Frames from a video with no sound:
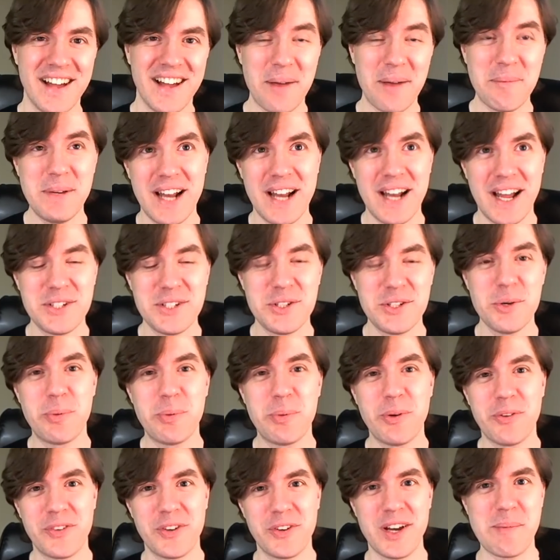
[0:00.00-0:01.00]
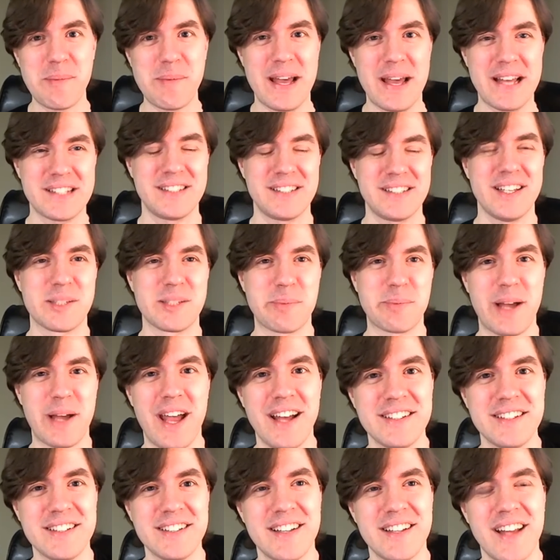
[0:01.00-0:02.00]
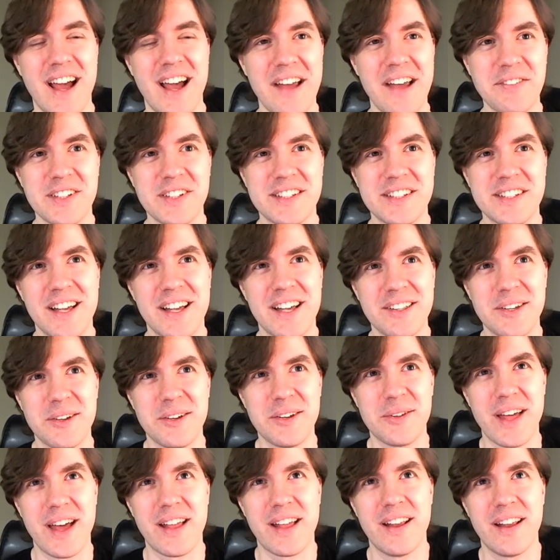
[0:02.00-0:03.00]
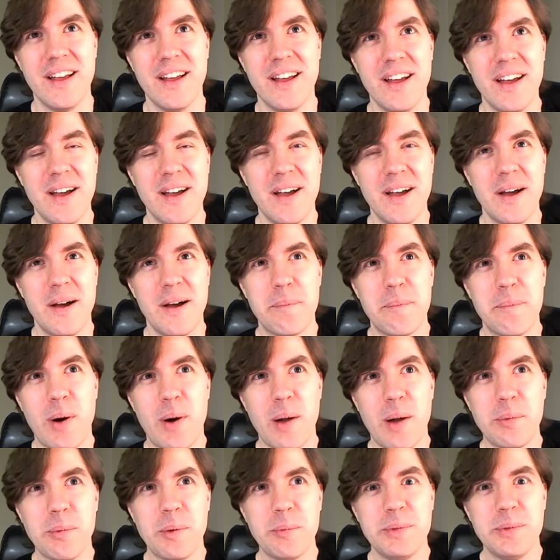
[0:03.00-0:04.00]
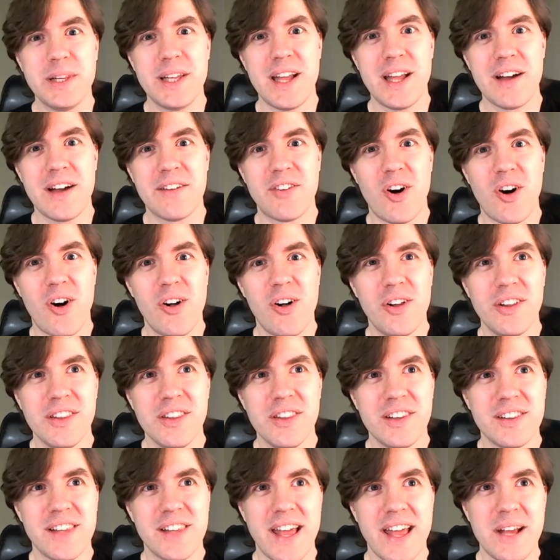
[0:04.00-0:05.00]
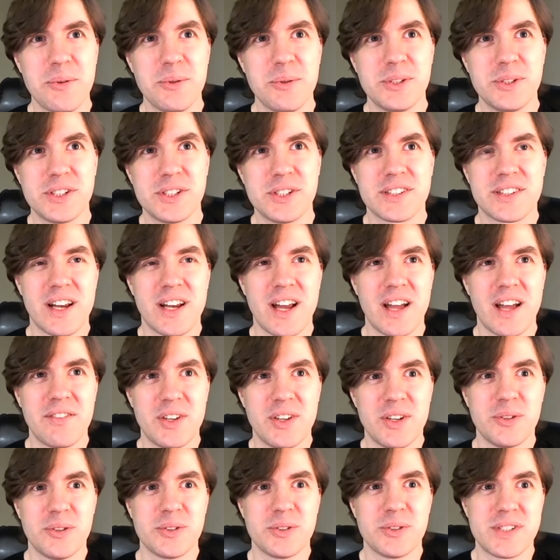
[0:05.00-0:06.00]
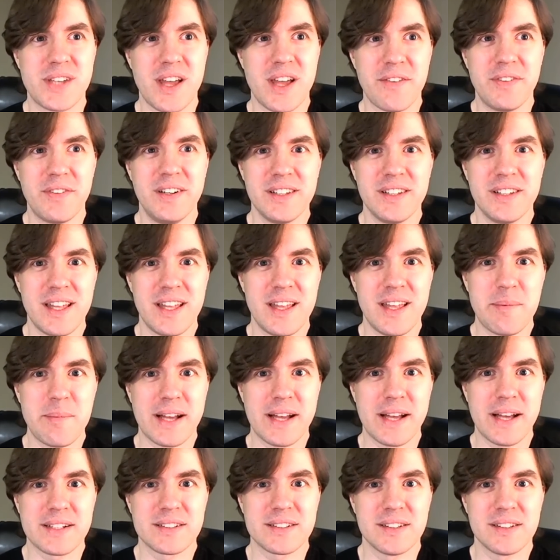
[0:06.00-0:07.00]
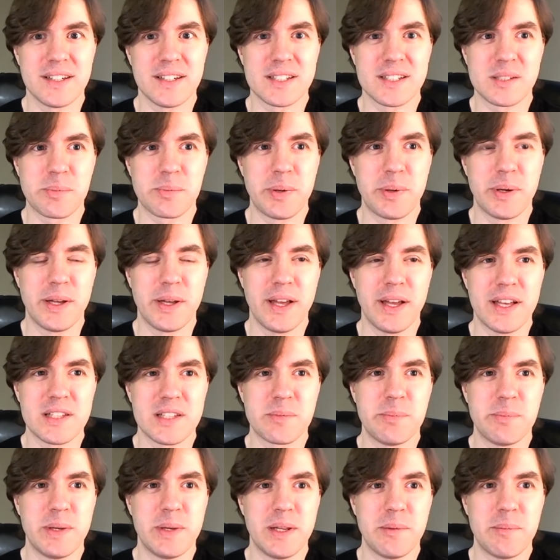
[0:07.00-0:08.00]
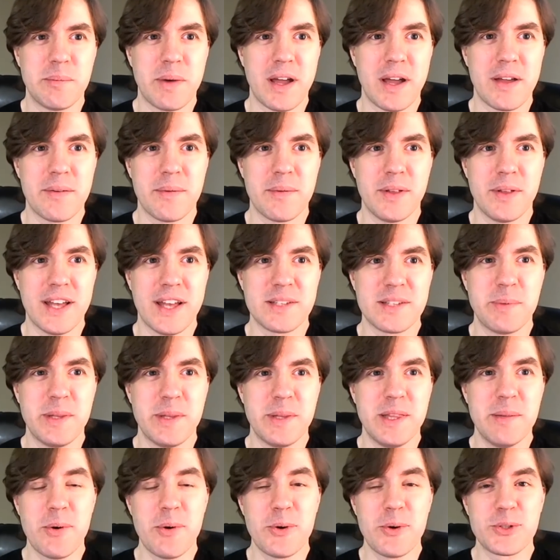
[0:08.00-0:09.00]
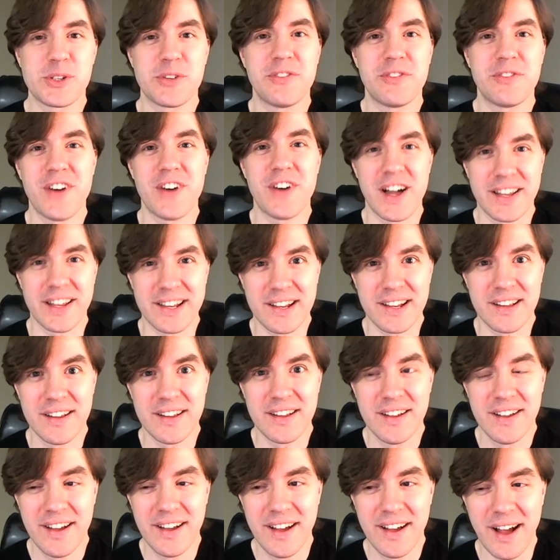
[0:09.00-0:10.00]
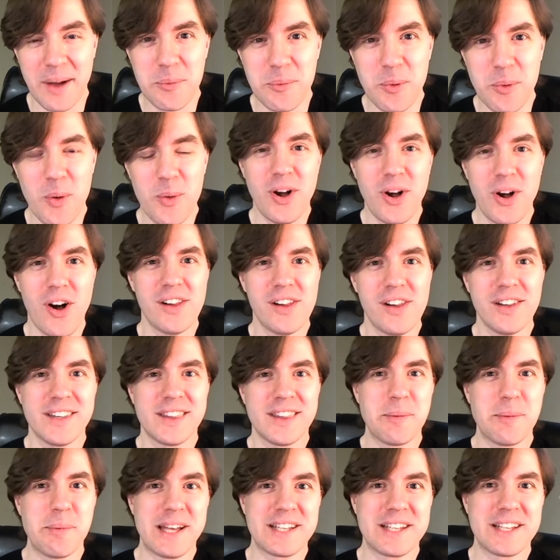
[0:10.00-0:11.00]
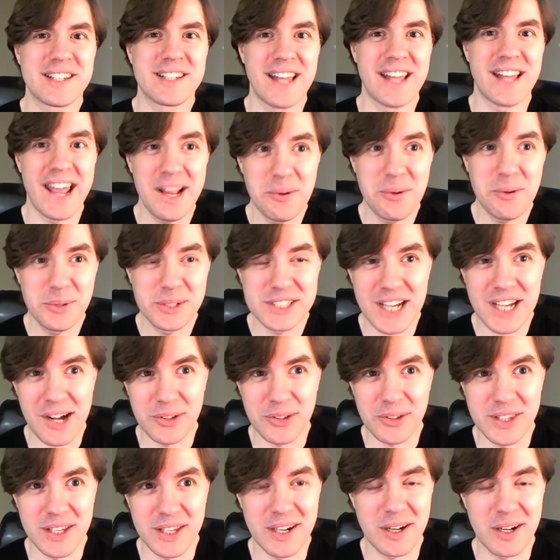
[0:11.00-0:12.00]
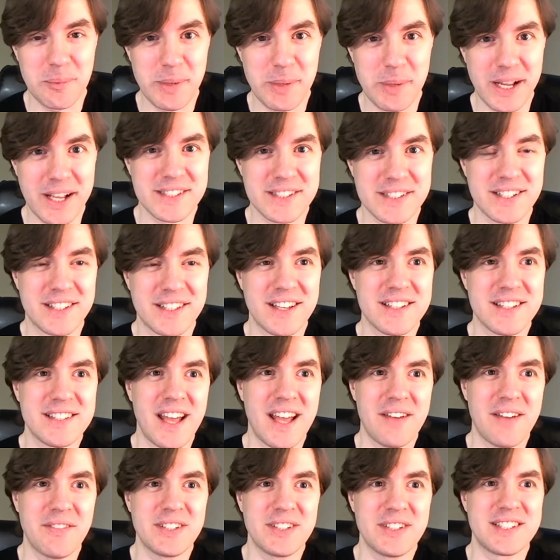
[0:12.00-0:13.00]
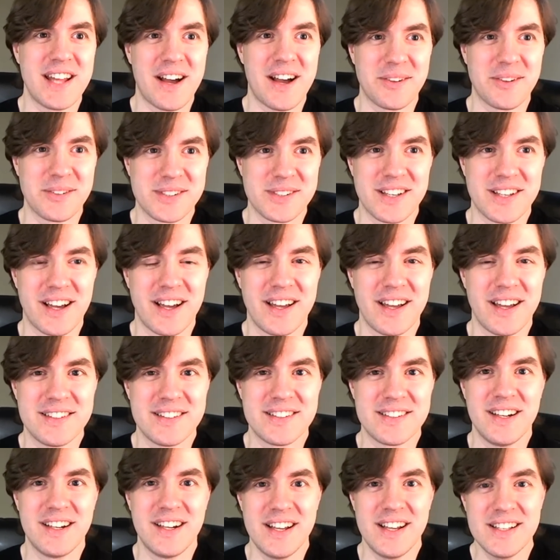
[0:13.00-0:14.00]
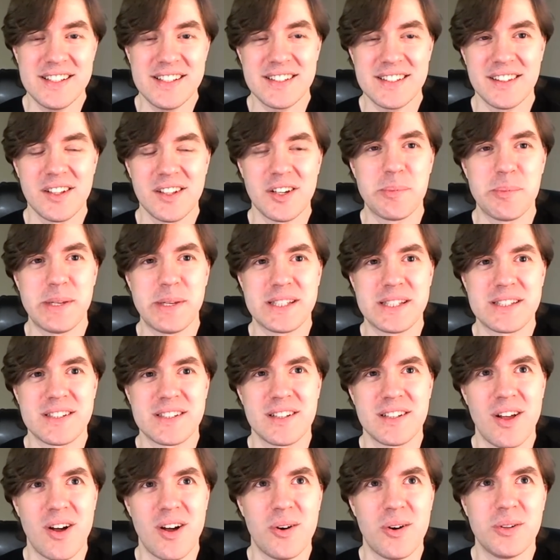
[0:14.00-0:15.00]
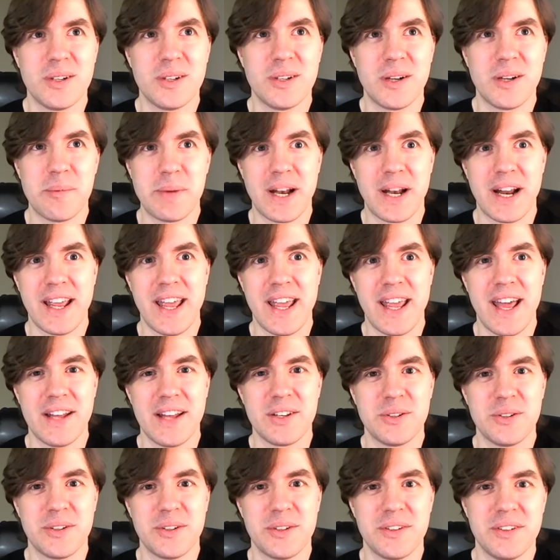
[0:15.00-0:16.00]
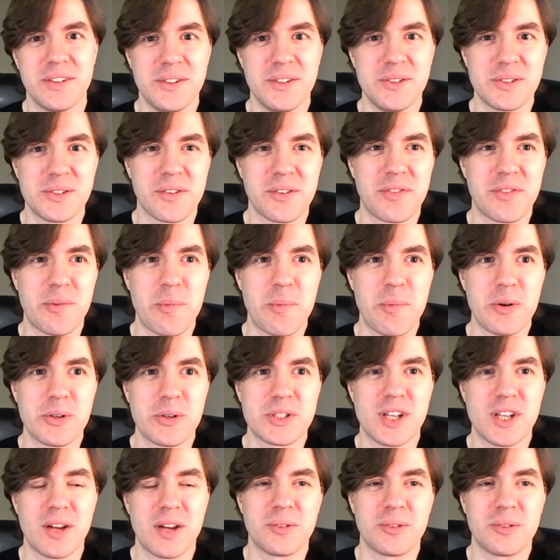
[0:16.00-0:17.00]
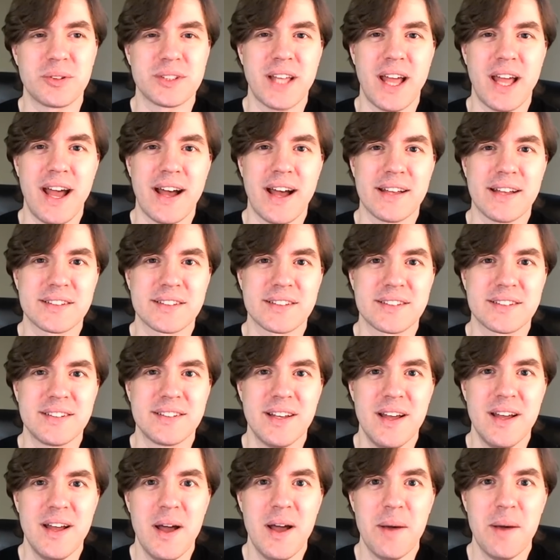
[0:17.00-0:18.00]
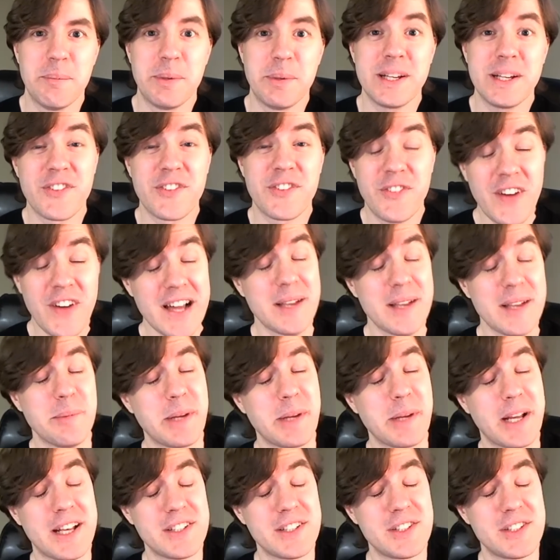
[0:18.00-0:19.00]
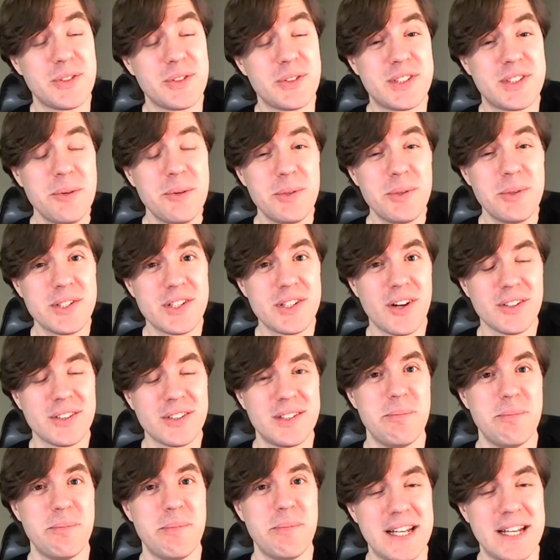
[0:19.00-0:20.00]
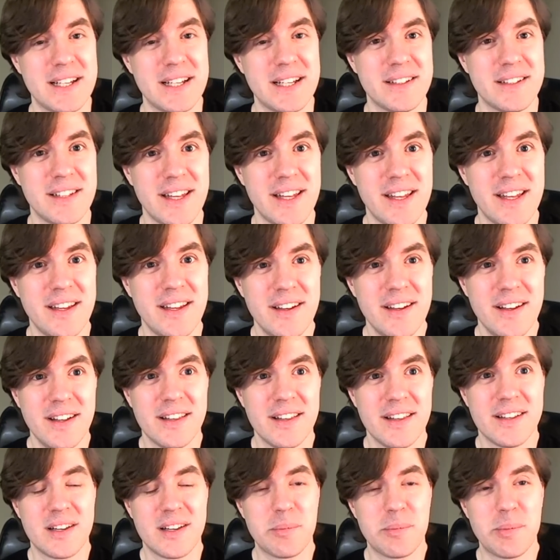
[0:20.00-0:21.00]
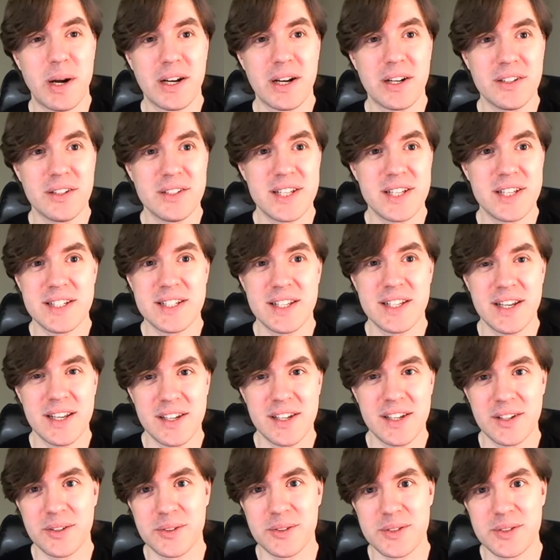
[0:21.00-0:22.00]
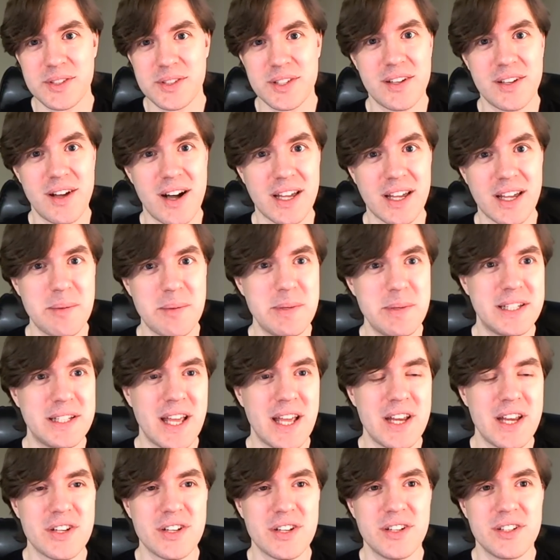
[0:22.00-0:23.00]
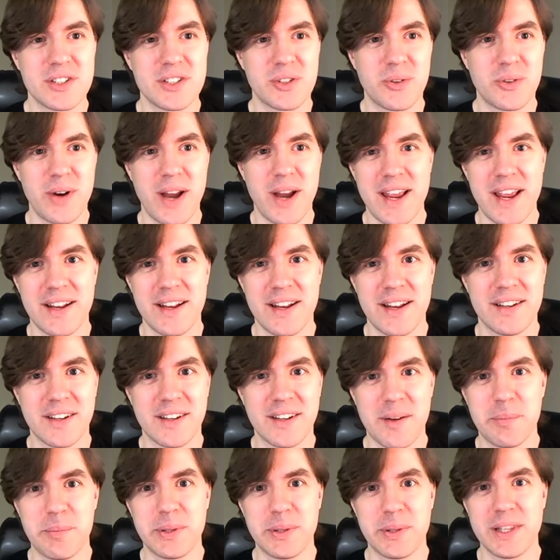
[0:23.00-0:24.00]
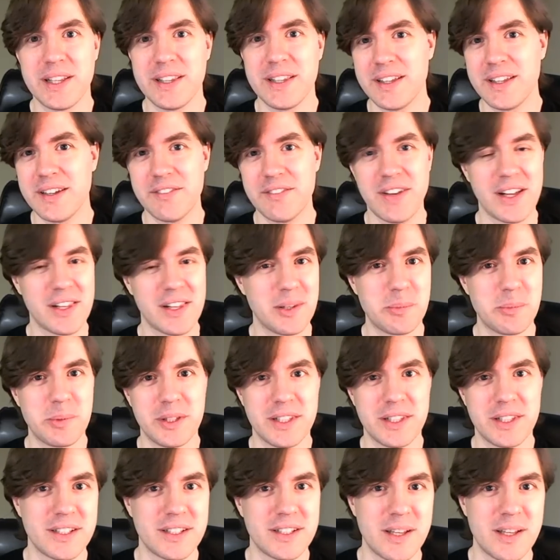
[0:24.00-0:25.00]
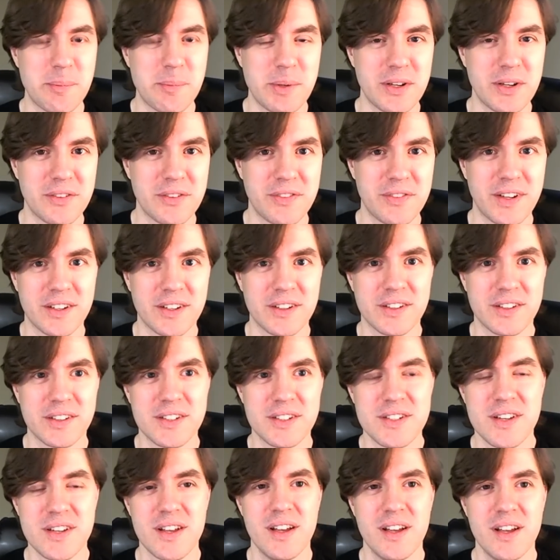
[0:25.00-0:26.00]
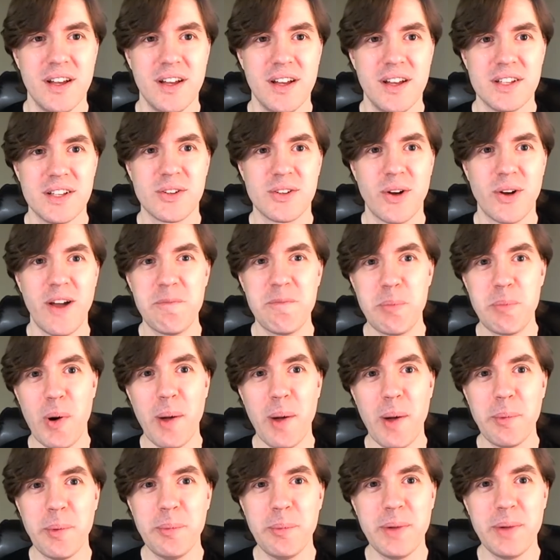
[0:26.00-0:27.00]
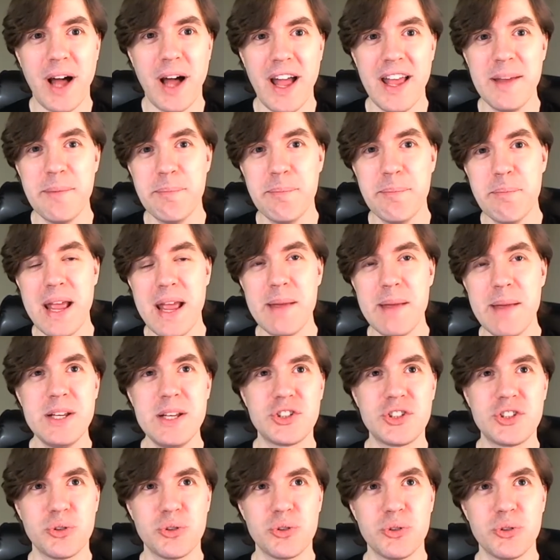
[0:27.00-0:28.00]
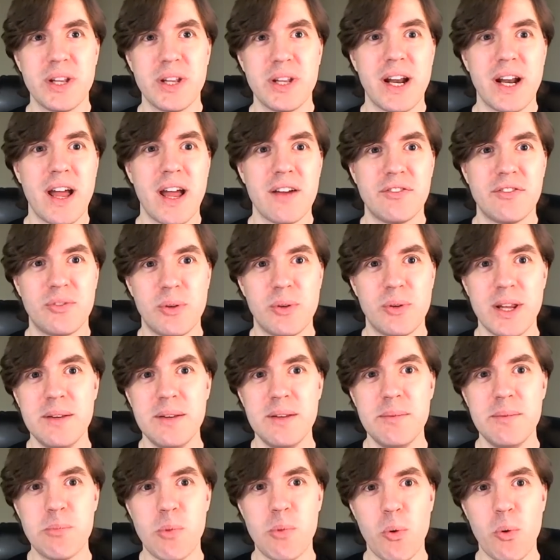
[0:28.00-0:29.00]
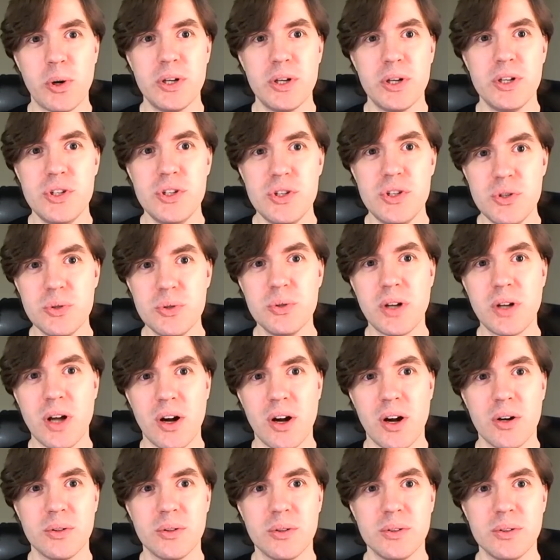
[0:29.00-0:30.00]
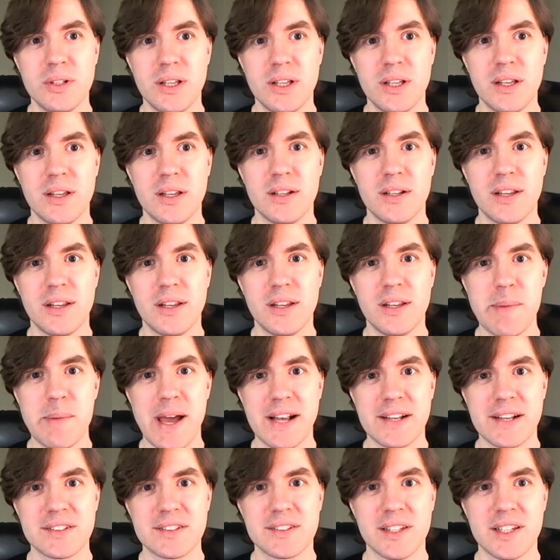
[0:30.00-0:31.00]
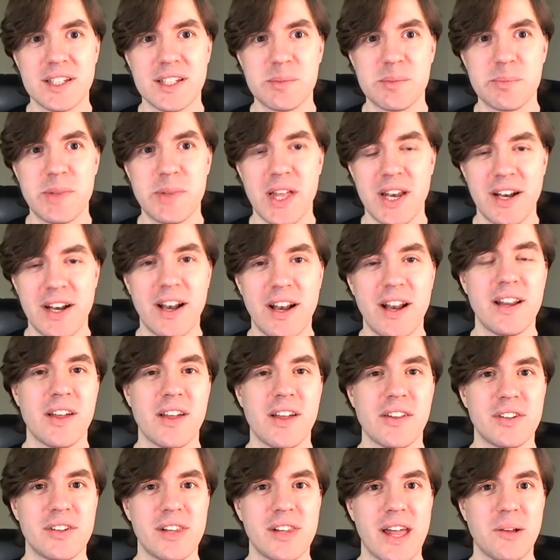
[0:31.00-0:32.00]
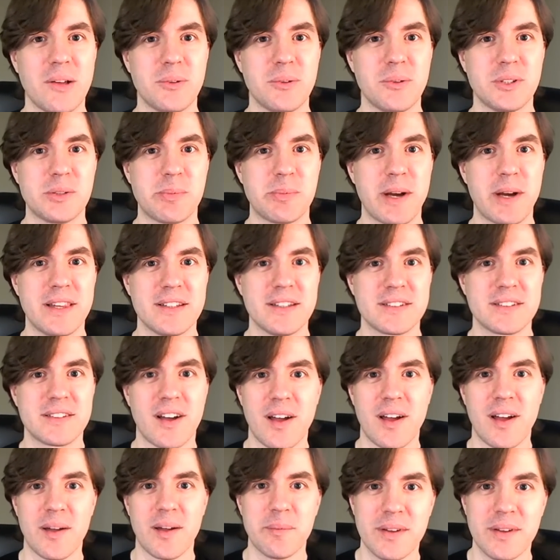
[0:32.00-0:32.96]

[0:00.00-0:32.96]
I mean, I do prefer Emacs Lisp. I have to, I have to tell you that probably of all the languages that I've used, definitely Emacs Lisp has been my has been the most fun. I won't call it the best language out there because it does have its downsides and it is a little bit slow. I mean, I can't do it use it for most general tasks, but it's fun because you see results immediately. The debugger is easy to use. The documentation is great and completely available at the tip of your fingers. So I probably, it may be true that I have written more new code in Emacs Lisp than in any other language by this time.